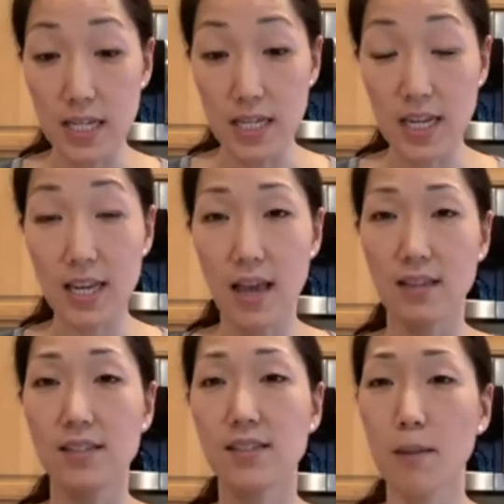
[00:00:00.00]
eating
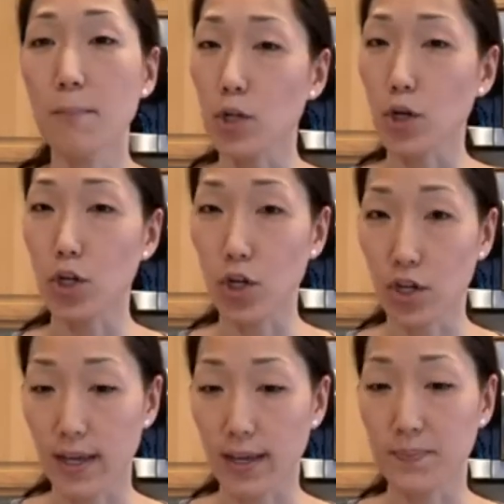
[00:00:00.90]
and simpler
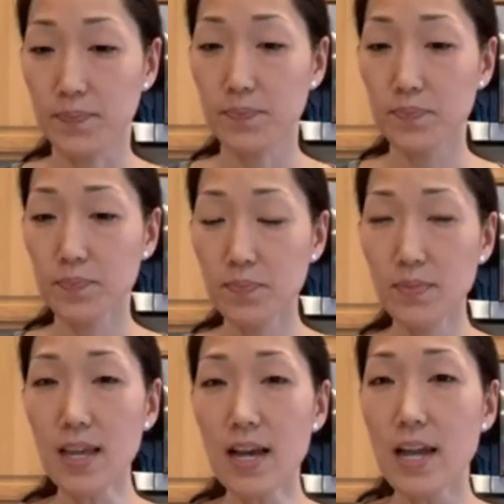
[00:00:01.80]
cooking.
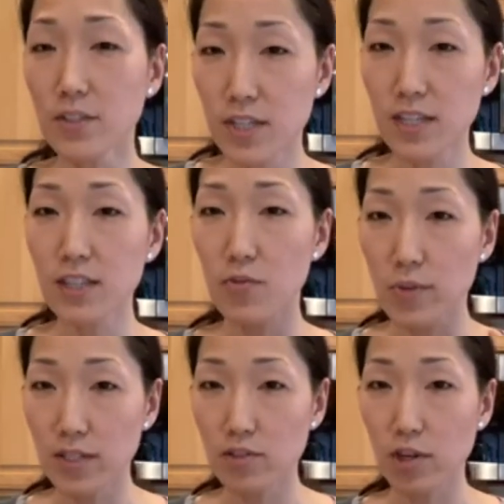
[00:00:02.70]
And I'll say the
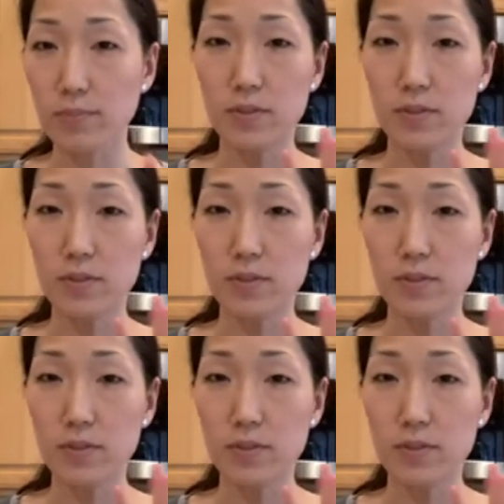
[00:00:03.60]
3